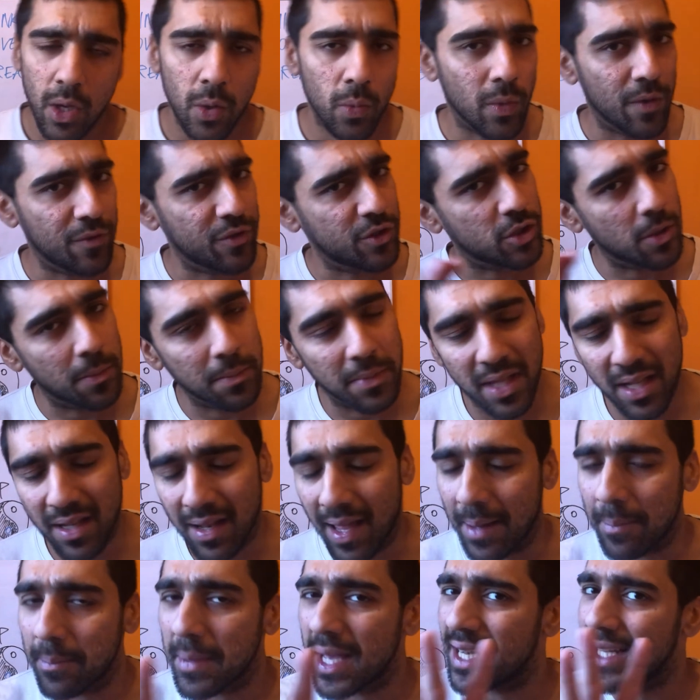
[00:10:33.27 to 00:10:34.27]
with something
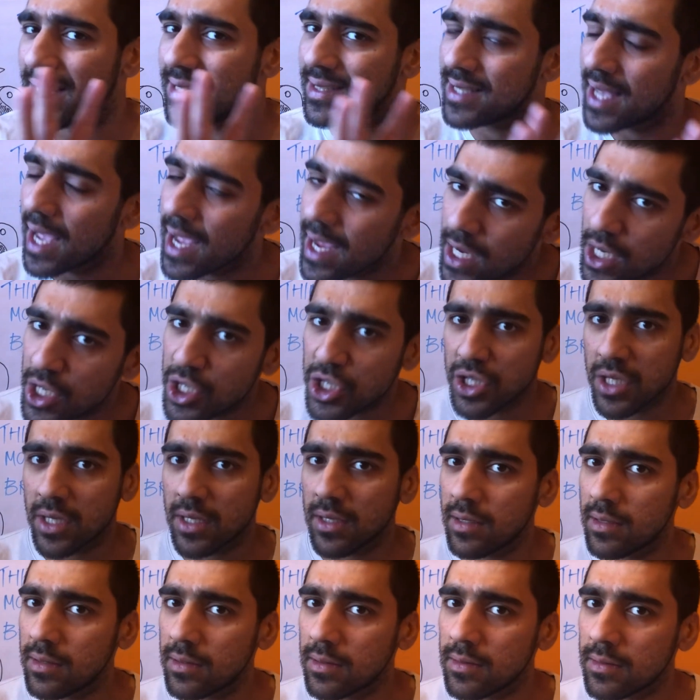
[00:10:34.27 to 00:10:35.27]
like
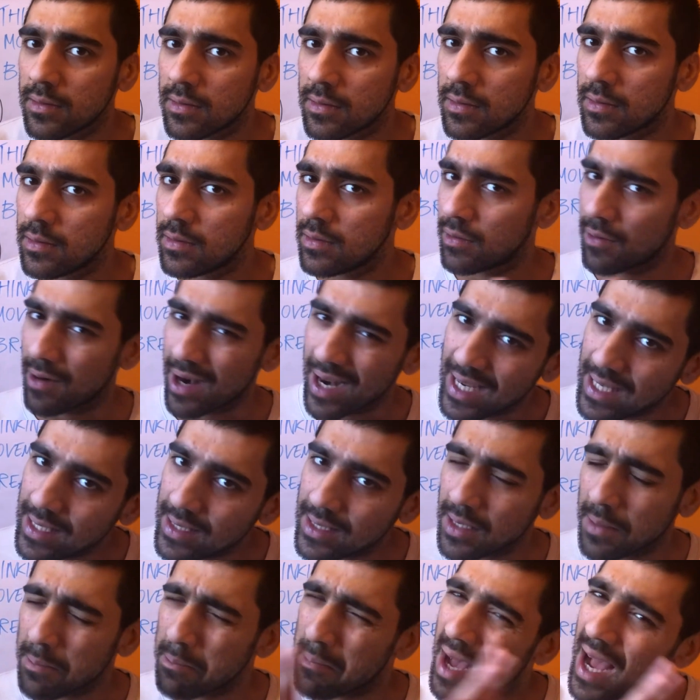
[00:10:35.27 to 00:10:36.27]
meditation,
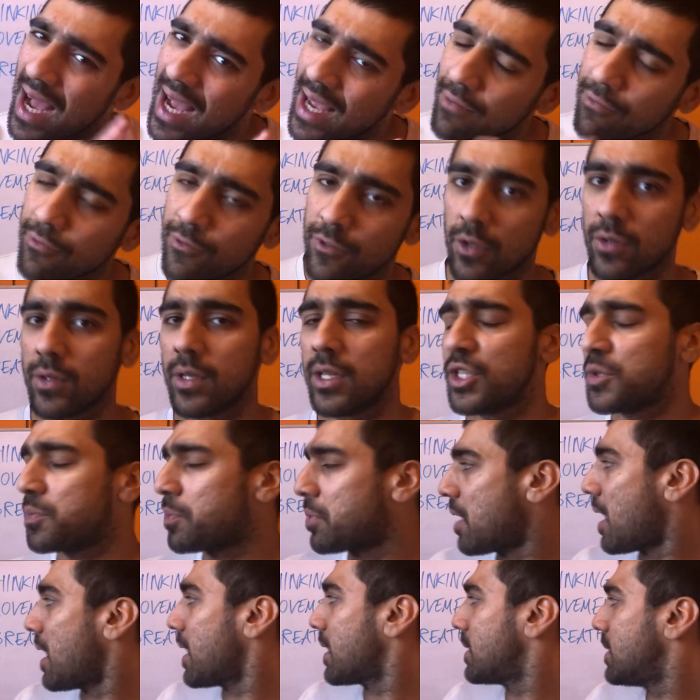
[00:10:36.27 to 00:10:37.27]
right? Mindfulness
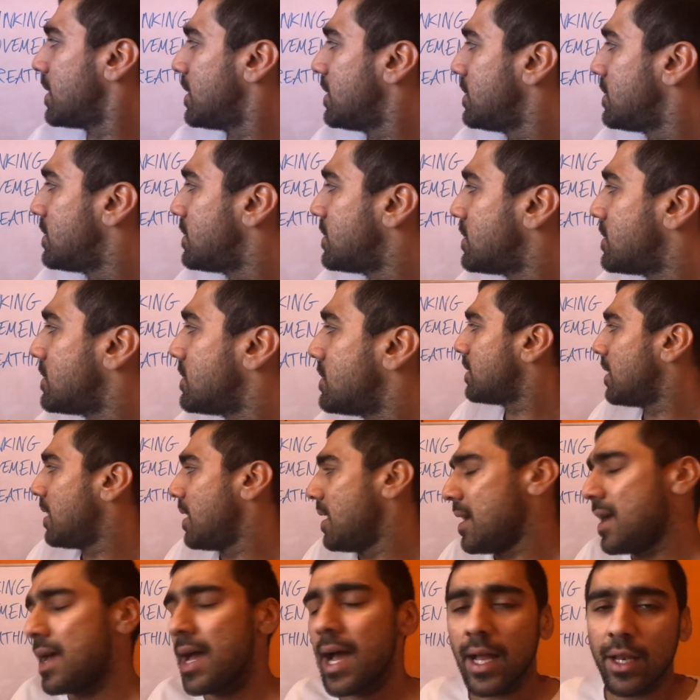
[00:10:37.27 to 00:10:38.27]
practice.
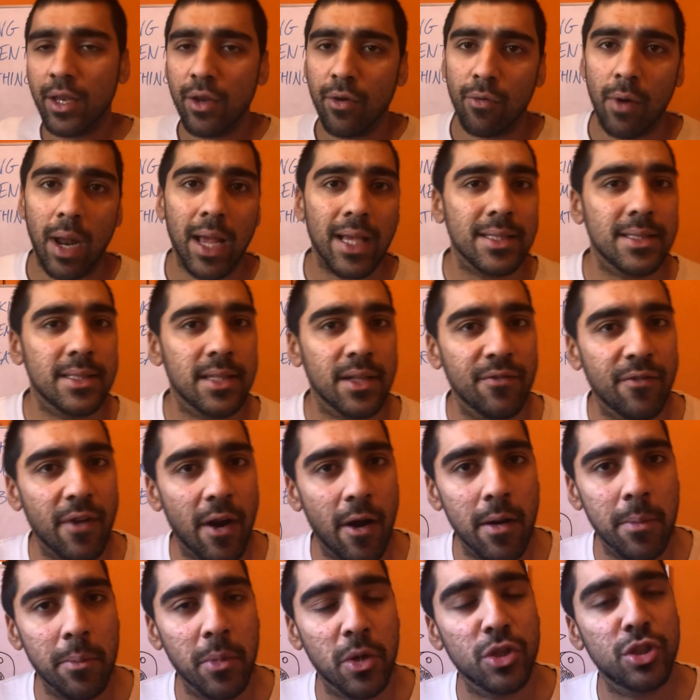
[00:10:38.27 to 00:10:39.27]
And you're resting
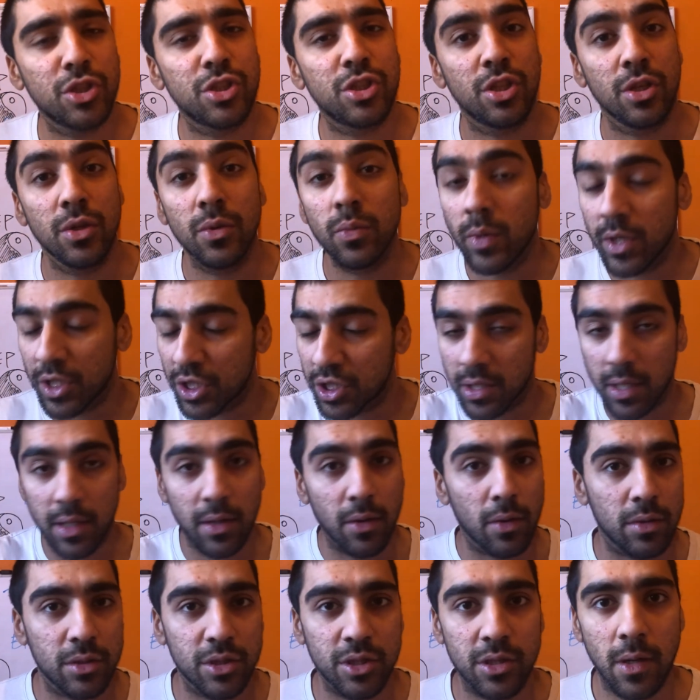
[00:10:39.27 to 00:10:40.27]
very much too, which can
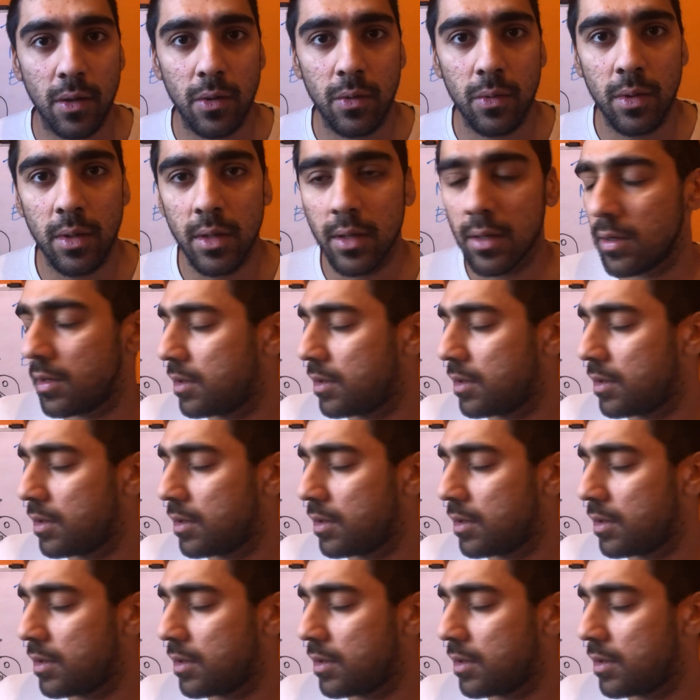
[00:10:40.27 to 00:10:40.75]
also,